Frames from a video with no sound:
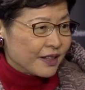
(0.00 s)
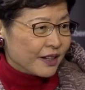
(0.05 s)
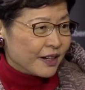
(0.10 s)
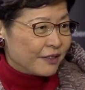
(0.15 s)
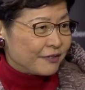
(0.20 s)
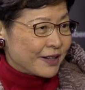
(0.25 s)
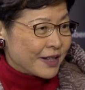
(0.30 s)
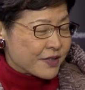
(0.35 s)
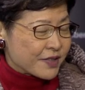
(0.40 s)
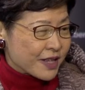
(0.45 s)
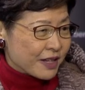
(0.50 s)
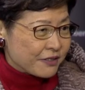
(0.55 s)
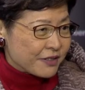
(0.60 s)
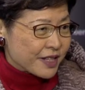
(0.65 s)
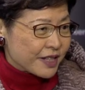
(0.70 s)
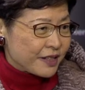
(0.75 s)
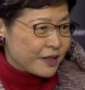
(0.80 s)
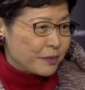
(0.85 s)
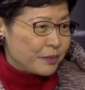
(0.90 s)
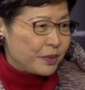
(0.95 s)
of
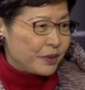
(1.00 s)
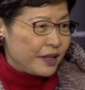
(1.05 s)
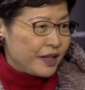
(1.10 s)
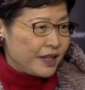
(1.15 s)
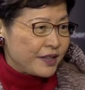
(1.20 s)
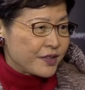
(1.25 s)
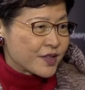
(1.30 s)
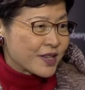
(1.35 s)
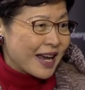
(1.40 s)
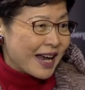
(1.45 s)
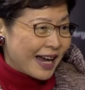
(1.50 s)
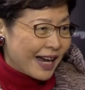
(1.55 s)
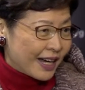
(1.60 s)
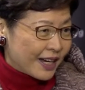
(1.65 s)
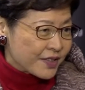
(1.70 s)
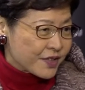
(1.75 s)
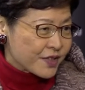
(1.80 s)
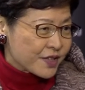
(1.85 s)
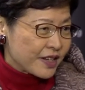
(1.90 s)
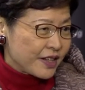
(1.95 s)
assaulting the police,
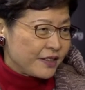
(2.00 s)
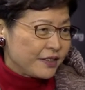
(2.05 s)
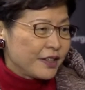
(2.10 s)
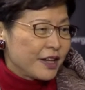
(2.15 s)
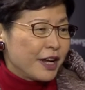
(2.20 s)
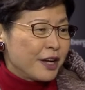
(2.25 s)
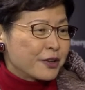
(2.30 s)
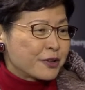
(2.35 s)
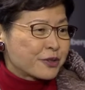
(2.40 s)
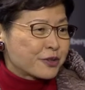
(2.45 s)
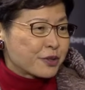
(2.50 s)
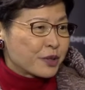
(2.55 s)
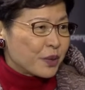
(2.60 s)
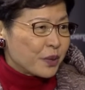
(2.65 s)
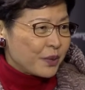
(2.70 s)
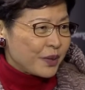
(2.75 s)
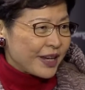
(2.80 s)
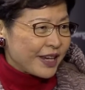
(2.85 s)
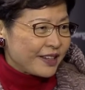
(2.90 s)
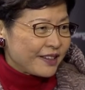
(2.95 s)
arson,
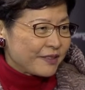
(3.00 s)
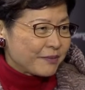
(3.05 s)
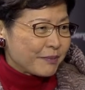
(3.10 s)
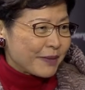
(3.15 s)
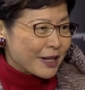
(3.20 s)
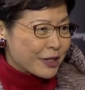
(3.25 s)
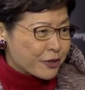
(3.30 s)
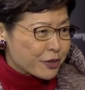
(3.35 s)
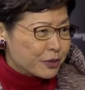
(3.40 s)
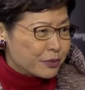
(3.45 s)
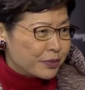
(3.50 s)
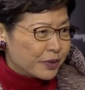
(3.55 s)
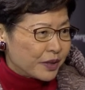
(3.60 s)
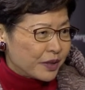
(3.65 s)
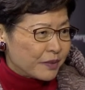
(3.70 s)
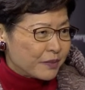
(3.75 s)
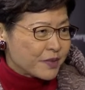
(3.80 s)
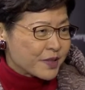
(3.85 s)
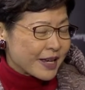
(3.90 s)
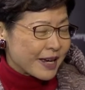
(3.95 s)
throwing petrol
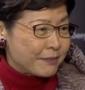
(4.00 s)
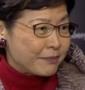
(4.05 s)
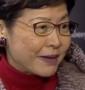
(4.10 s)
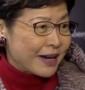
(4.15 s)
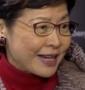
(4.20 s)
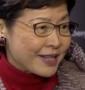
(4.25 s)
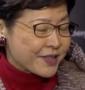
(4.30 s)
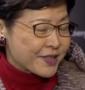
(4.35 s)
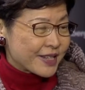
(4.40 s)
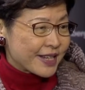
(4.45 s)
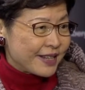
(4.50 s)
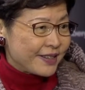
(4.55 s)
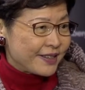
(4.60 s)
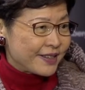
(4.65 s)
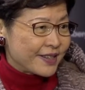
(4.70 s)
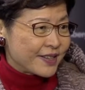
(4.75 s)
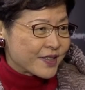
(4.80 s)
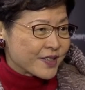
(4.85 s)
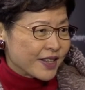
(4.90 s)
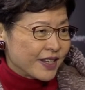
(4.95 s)
bombs at
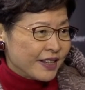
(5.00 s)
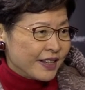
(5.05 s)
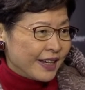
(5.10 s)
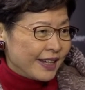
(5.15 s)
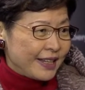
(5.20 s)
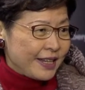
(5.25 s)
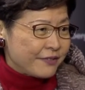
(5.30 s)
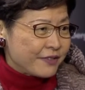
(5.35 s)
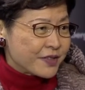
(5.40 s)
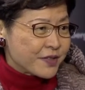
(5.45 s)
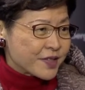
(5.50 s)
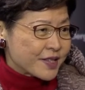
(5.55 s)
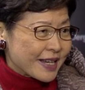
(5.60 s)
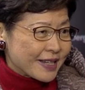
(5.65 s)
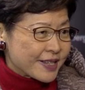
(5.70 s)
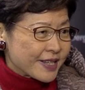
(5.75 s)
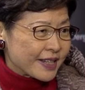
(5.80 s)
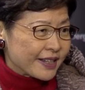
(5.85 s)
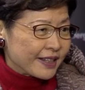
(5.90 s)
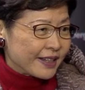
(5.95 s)
bystanders, and even
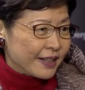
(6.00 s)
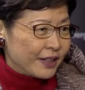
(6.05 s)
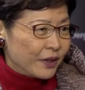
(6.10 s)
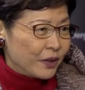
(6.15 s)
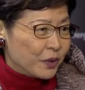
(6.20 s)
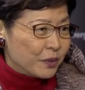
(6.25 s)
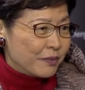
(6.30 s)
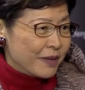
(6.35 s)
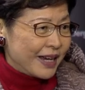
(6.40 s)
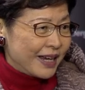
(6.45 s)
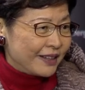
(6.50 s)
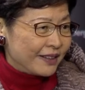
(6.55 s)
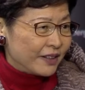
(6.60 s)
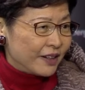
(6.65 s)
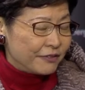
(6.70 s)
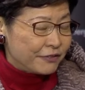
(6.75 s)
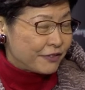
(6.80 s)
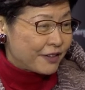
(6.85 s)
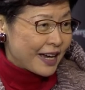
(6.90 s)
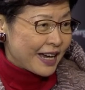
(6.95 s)
setting an old man
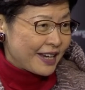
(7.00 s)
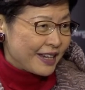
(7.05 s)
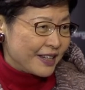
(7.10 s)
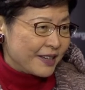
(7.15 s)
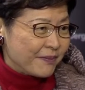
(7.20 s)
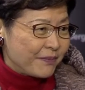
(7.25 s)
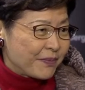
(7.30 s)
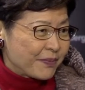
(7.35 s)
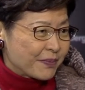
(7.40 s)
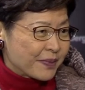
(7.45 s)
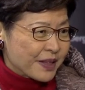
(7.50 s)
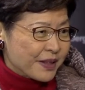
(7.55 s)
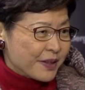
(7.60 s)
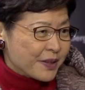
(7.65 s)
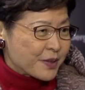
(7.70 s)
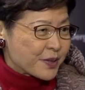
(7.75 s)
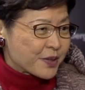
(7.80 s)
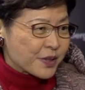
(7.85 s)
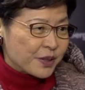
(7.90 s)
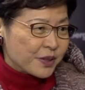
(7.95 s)
on fire.
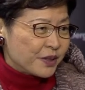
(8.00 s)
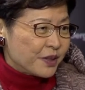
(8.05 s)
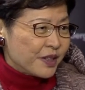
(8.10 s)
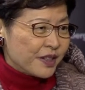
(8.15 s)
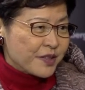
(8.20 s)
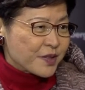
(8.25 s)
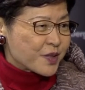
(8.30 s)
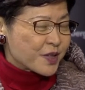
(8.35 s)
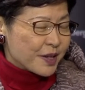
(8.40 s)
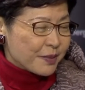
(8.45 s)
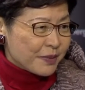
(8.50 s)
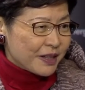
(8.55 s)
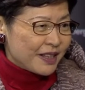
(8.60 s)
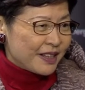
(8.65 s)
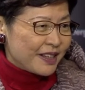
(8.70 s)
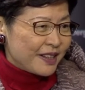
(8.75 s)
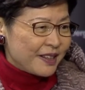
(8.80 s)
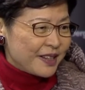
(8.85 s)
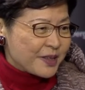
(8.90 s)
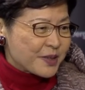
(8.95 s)
So
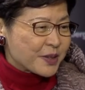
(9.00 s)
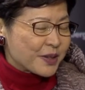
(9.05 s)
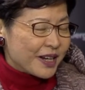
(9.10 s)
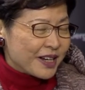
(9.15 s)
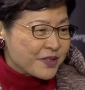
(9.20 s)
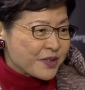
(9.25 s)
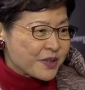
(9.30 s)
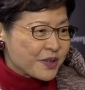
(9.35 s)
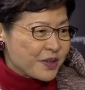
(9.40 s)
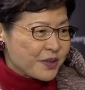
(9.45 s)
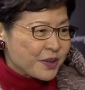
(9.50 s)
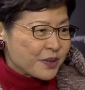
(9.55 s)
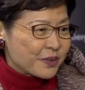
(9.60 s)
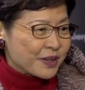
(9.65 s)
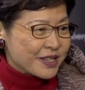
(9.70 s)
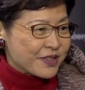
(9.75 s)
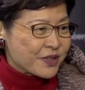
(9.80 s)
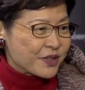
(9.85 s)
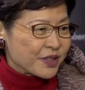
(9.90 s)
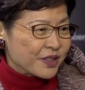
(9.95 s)
similarly, to answer your
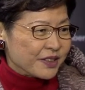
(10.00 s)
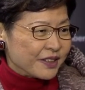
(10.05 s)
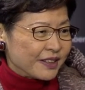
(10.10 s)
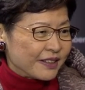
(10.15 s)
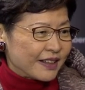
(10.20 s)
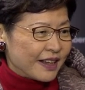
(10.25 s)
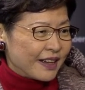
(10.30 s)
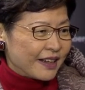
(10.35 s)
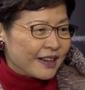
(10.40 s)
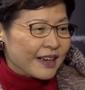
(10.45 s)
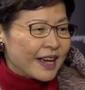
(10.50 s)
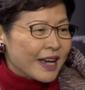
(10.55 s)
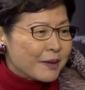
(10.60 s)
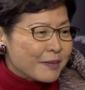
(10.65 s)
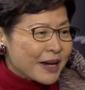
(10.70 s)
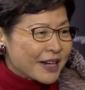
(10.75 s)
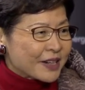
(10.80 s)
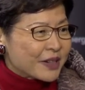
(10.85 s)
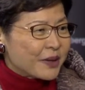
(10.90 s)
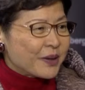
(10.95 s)
question,
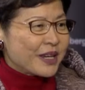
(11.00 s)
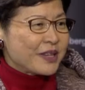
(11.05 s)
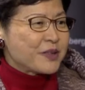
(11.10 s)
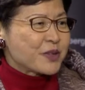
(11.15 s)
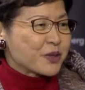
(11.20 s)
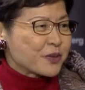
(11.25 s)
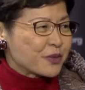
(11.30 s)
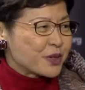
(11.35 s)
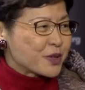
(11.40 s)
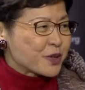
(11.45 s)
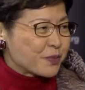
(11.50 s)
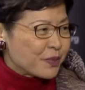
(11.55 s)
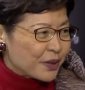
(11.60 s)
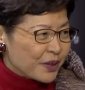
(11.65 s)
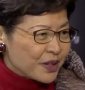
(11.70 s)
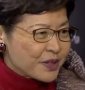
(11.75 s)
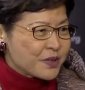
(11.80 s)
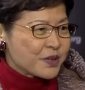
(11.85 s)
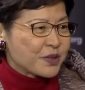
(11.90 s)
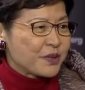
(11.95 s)
am I going to
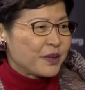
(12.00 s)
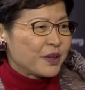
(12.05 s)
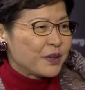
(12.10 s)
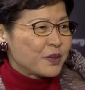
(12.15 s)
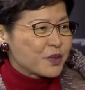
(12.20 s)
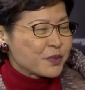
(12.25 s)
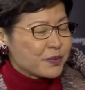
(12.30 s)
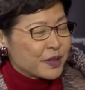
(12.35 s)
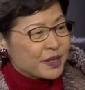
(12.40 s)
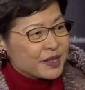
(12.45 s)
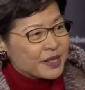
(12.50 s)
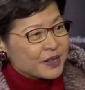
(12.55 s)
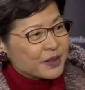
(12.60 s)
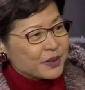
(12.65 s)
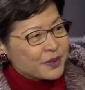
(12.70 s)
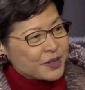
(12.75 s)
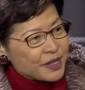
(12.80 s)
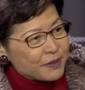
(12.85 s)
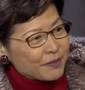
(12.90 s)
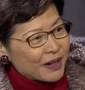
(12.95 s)
respond to those
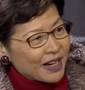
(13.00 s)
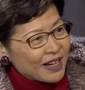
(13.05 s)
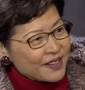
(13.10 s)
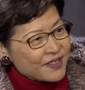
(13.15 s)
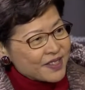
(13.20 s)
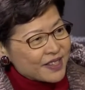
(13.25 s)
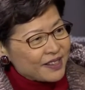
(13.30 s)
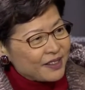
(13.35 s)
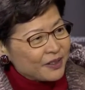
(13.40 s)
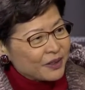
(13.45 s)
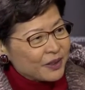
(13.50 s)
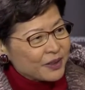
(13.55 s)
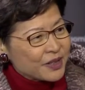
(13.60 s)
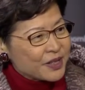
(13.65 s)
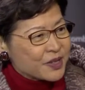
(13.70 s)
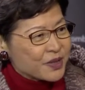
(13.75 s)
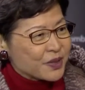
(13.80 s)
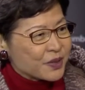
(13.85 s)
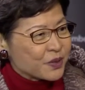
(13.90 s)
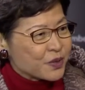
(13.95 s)
political demands in
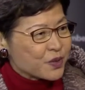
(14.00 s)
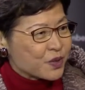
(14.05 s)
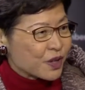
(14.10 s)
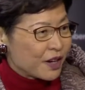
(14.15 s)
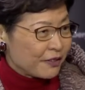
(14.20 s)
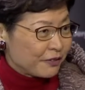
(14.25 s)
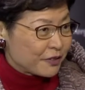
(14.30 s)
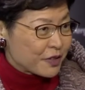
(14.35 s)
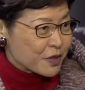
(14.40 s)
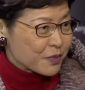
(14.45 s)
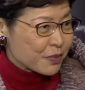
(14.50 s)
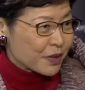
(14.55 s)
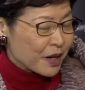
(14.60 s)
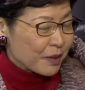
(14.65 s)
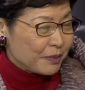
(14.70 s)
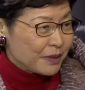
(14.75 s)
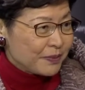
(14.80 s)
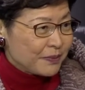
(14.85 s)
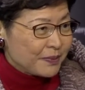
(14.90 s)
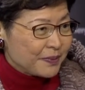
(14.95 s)
order to solve this
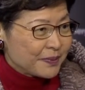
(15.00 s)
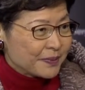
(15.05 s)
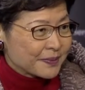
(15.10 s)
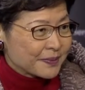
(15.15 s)
problem?